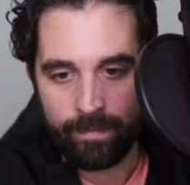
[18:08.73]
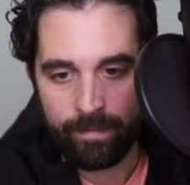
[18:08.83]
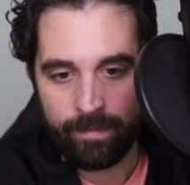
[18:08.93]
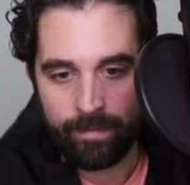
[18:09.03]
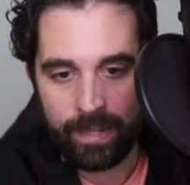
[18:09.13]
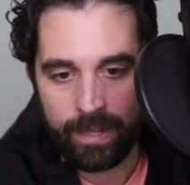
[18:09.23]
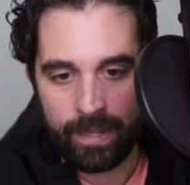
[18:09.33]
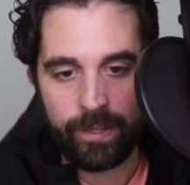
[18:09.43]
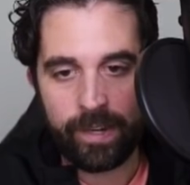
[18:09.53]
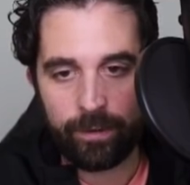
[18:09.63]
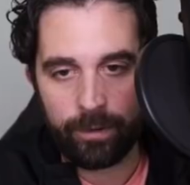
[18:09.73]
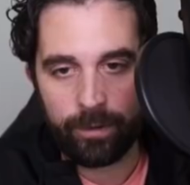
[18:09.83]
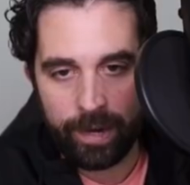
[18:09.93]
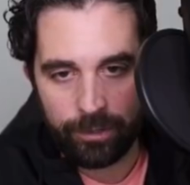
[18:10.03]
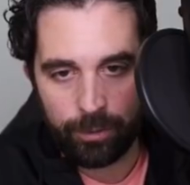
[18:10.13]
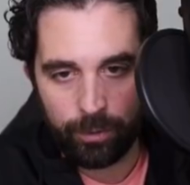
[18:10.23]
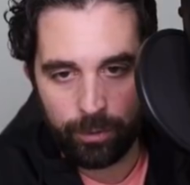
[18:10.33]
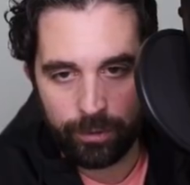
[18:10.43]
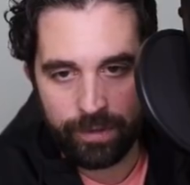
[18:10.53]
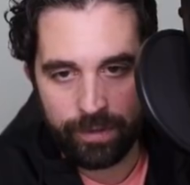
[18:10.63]
And so this is another great
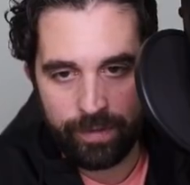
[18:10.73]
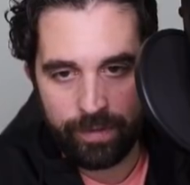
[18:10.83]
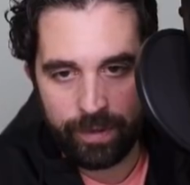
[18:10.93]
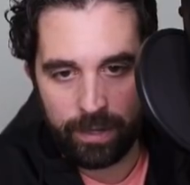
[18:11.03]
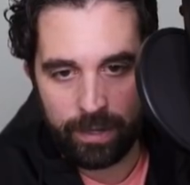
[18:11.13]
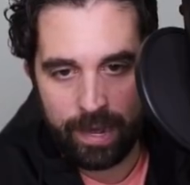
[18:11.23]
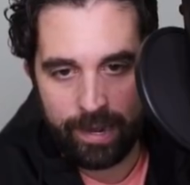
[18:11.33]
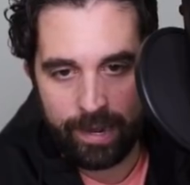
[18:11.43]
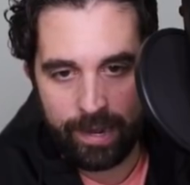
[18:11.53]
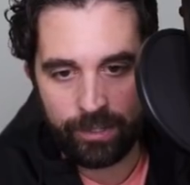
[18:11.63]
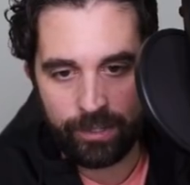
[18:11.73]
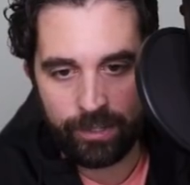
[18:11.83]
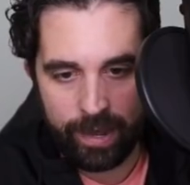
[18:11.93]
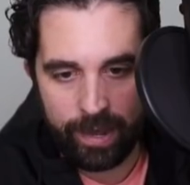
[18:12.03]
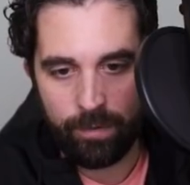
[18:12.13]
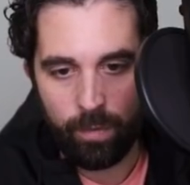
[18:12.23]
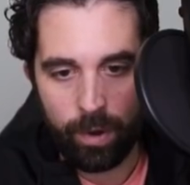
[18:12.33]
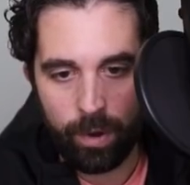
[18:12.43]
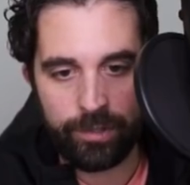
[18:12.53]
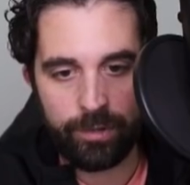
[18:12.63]
tool to visualize, okay,
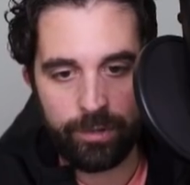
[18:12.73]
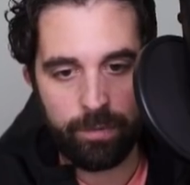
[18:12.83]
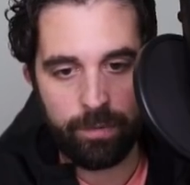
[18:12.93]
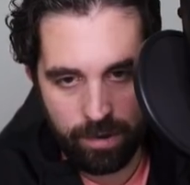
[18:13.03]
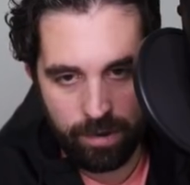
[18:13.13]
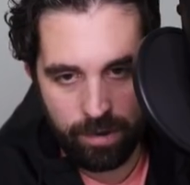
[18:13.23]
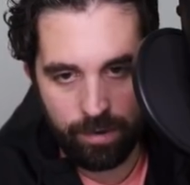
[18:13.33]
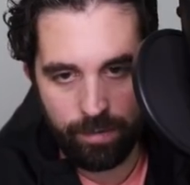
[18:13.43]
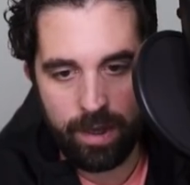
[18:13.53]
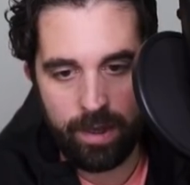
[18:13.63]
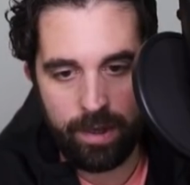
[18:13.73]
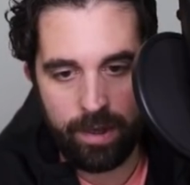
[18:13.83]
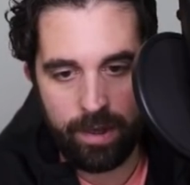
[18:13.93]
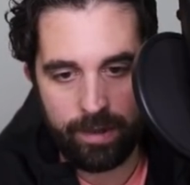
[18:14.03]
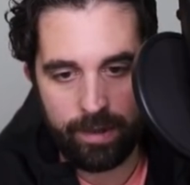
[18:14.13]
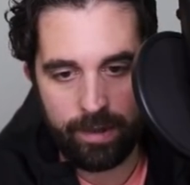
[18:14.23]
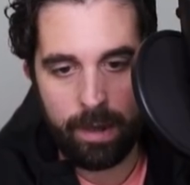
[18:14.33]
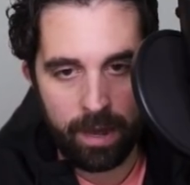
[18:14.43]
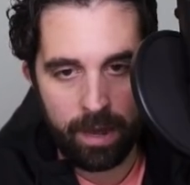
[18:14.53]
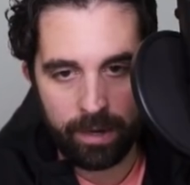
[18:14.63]
what do I own
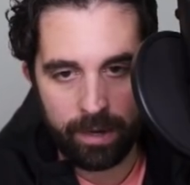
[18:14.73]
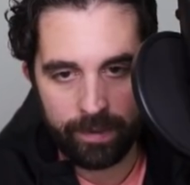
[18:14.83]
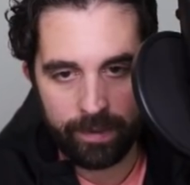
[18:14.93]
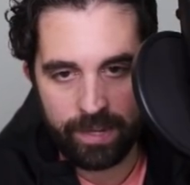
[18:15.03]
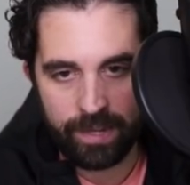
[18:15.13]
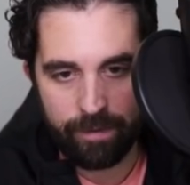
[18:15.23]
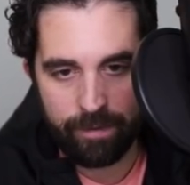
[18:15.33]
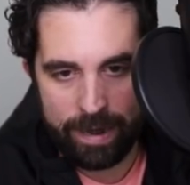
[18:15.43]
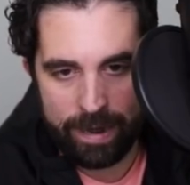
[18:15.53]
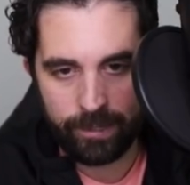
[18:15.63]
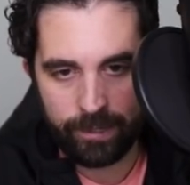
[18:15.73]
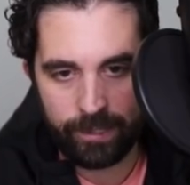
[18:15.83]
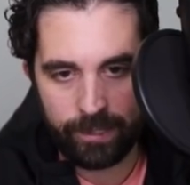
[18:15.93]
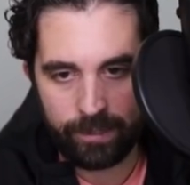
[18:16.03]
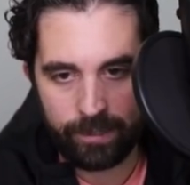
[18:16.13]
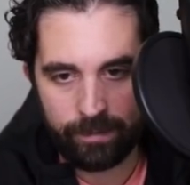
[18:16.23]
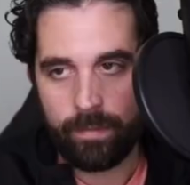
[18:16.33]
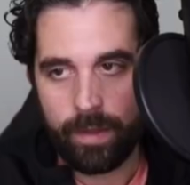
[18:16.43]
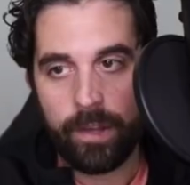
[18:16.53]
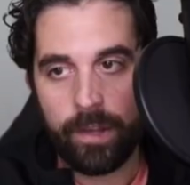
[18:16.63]
among these different parasets?
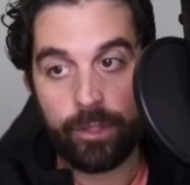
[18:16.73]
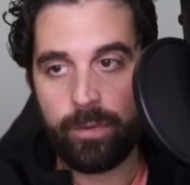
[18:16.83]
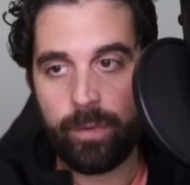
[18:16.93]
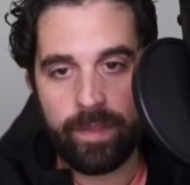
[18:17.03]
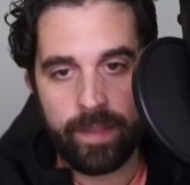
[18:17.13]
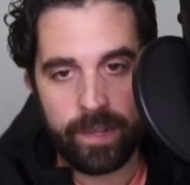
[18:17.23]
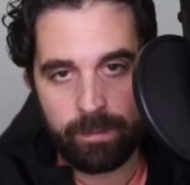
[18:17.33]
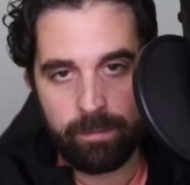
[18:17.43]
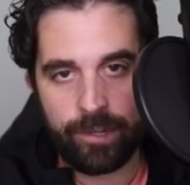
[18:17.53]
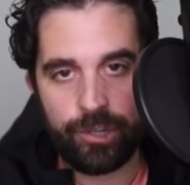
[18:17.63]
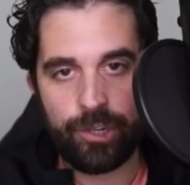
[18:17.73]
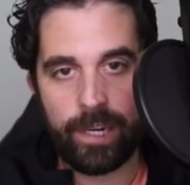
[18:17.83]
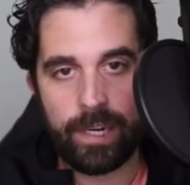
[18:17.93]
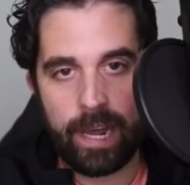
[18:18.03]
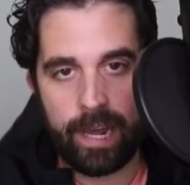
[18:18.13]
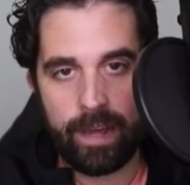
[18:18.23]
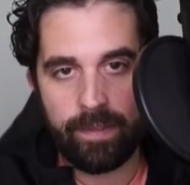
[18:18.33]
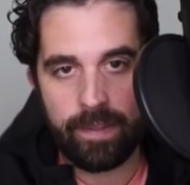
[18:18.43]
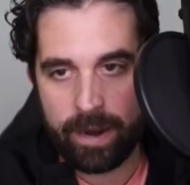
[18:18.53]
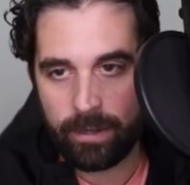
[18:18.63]
So between this spreadsheet
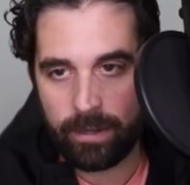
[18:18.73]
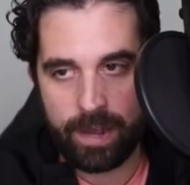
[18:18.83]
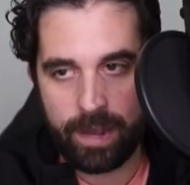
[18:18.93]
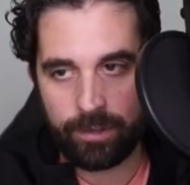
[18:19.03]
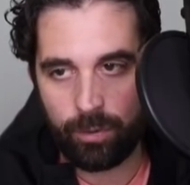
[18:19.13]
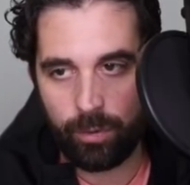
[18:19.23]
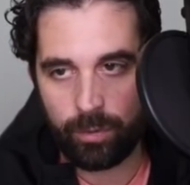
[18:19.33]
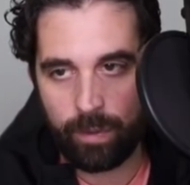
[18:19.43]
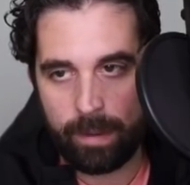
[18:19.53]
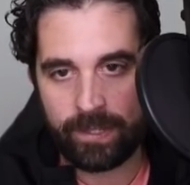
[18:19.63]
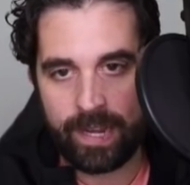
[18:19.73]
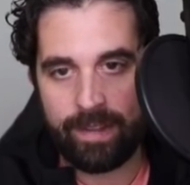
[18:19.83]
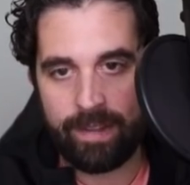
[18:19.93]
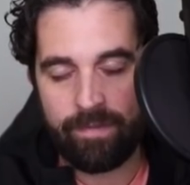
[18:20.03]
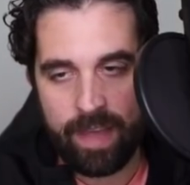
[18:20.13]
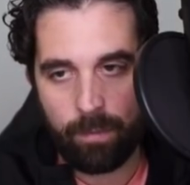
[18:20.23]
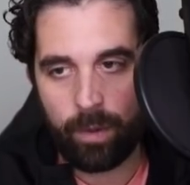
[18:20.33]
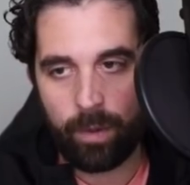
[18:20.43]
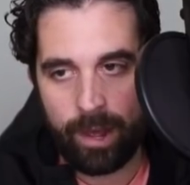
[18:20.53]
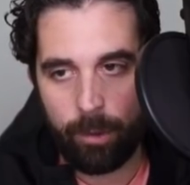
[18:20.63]
and the parallel.tools website, that
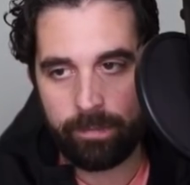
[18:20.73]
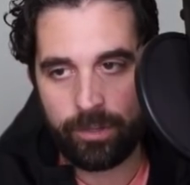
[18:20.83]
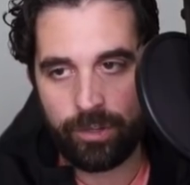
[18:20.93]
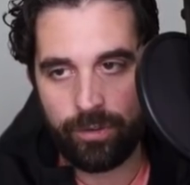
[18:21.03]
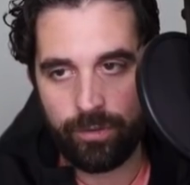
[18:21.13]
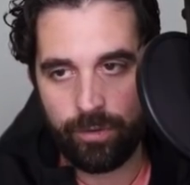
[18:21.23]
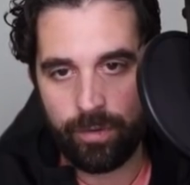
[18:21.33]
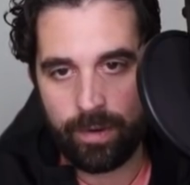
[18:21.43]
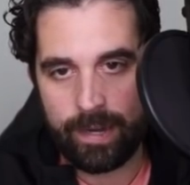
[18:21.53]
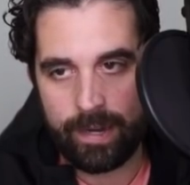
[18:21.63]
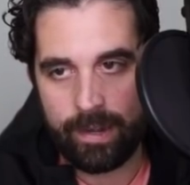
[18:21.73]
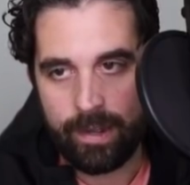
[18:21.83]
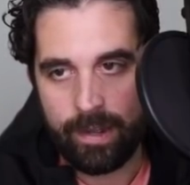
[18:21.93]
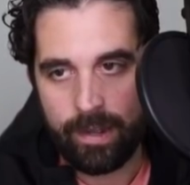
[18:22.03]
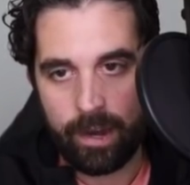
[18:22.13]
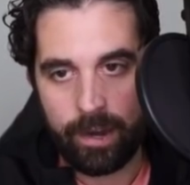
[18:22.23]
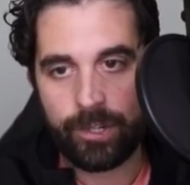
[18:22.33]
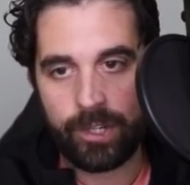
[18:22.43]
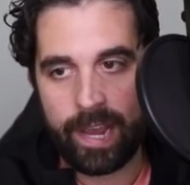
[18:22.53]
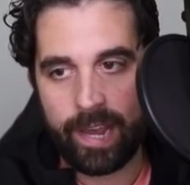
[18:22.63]
will help to
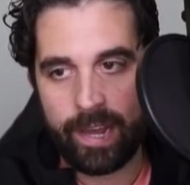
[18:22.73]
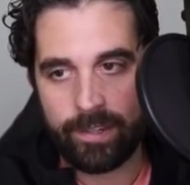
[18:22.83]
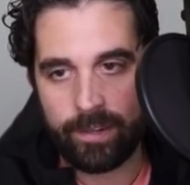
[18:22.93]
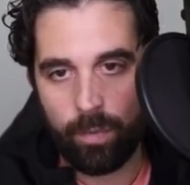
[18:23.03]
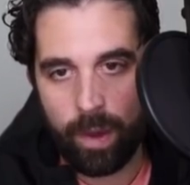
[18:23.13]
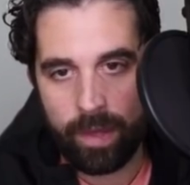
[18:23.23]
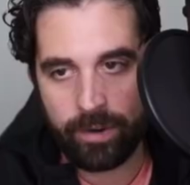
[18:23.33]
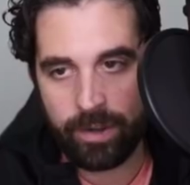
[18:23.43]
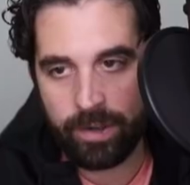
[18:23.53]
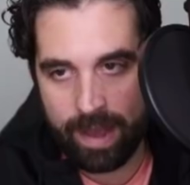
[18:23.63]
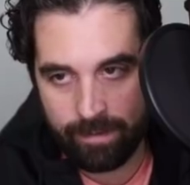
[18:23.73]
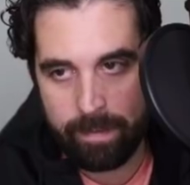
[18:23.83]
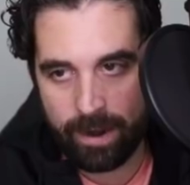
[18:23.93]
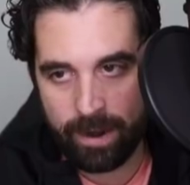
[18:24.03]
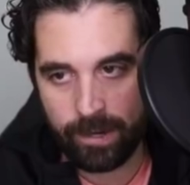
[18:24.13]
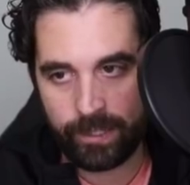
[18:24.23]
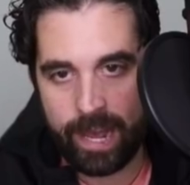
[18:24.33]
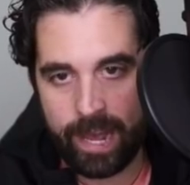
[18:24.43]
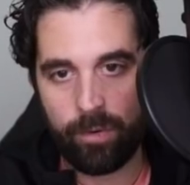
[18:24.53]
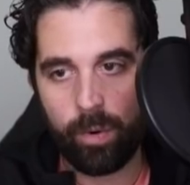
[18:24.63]
understand whether you have a
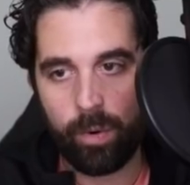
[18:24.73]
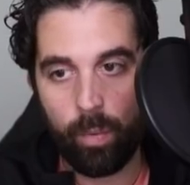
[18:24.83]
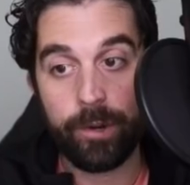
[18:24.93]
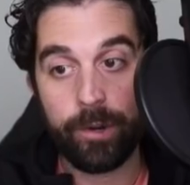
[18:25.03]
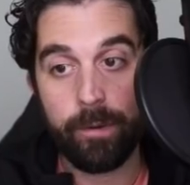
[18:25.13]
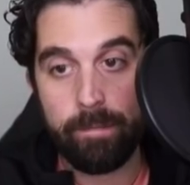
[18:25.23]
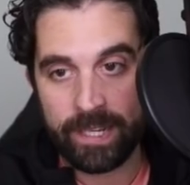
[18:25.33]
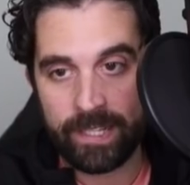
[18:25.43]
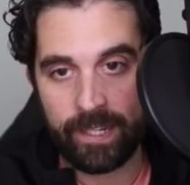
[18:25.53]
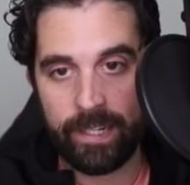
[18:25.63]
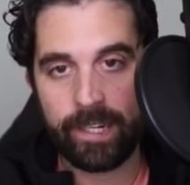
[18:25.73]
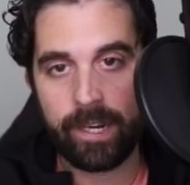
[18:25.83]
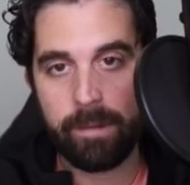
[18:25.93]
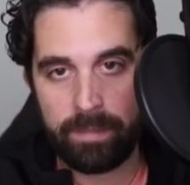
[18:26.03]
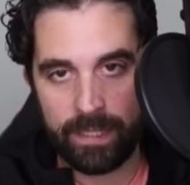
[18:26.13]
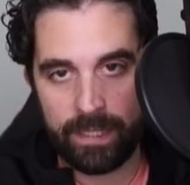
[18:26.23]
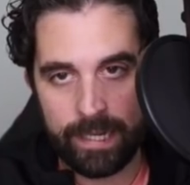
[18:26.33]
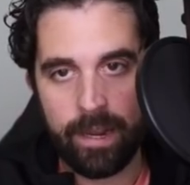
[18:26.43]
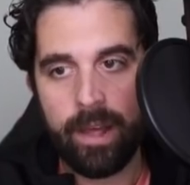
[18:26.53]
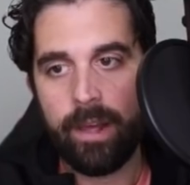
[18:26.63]
paraset or what you're missing to
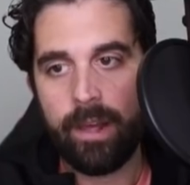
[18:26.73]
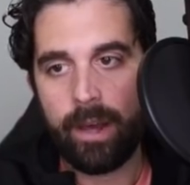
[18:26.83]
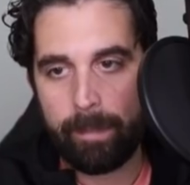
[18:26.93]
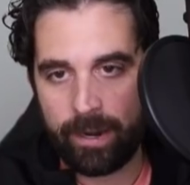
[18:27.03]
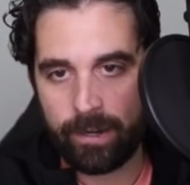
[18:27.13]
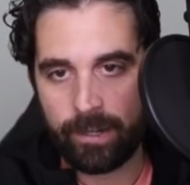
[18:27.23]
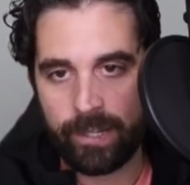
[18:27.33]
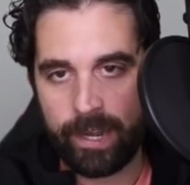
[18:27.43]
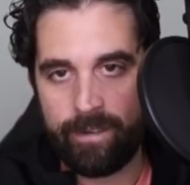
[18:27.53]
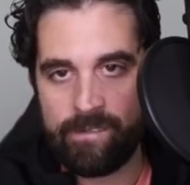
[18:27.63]
complete a paraset.